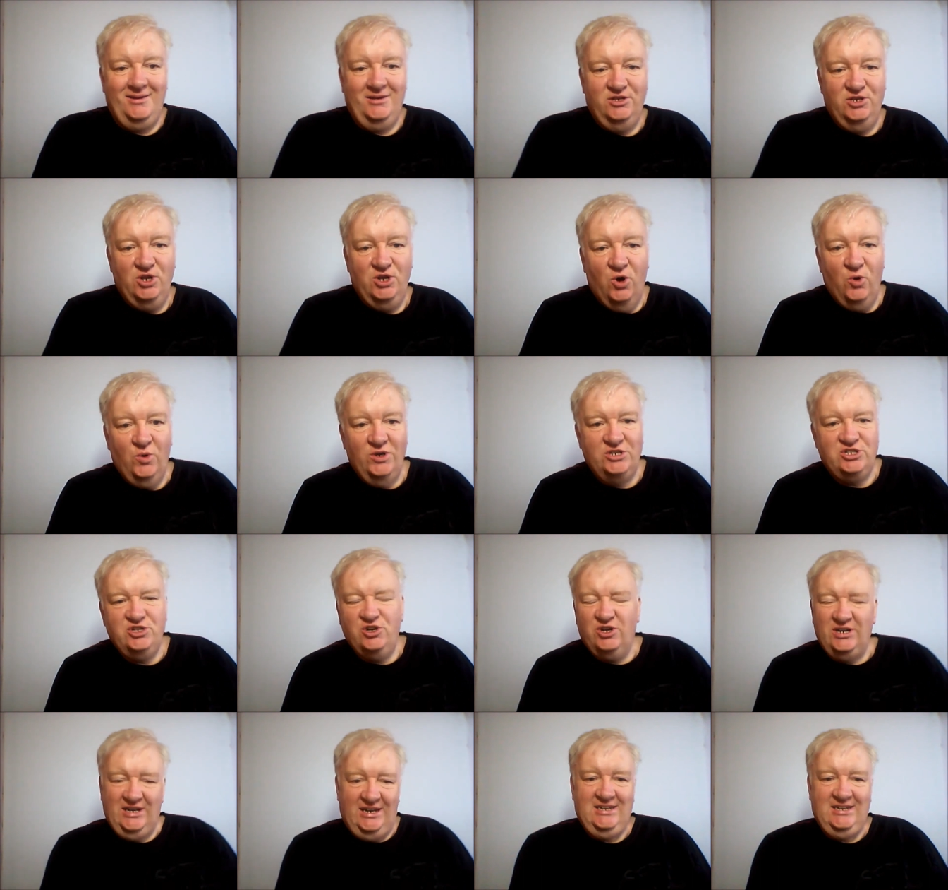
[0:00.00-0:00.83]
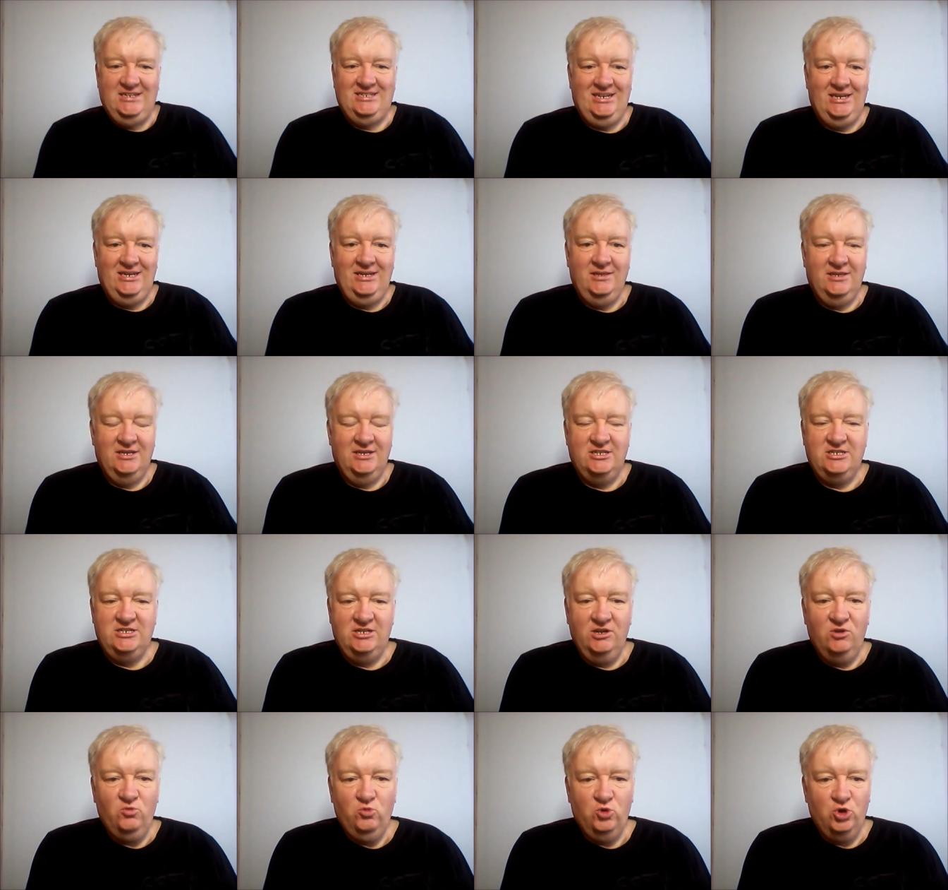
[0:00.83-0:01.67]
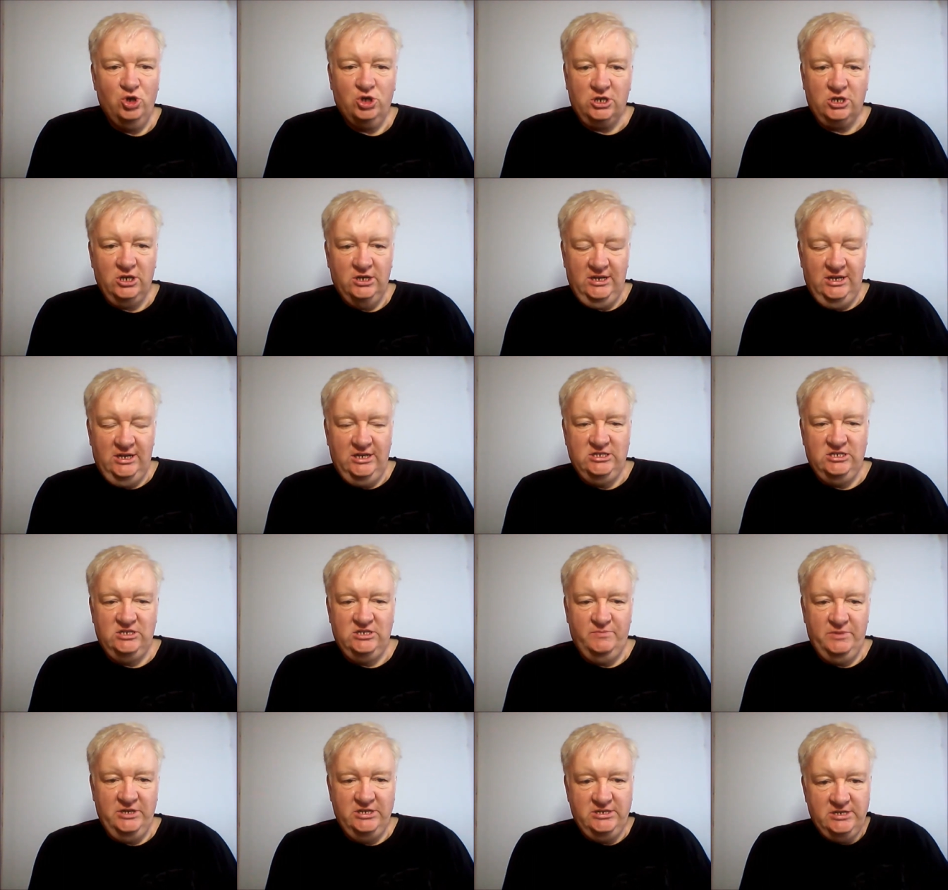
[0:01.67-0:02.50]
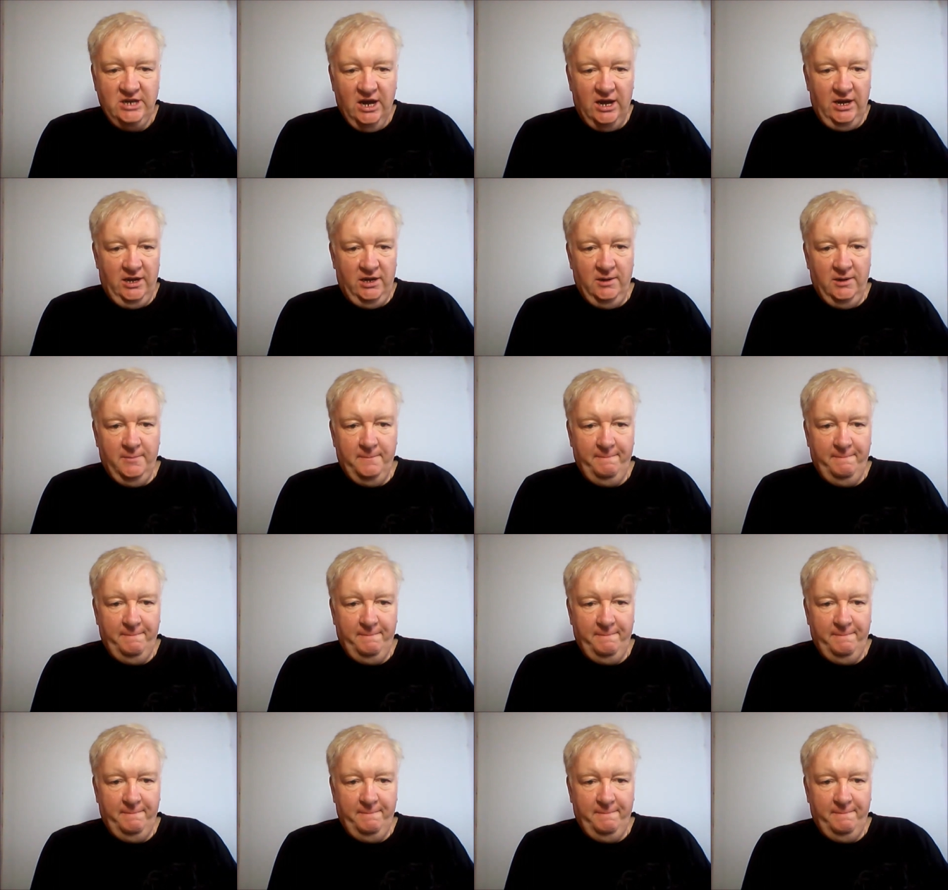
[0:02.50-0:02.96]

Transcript: No, it's not easy. There's still work that needs to be done,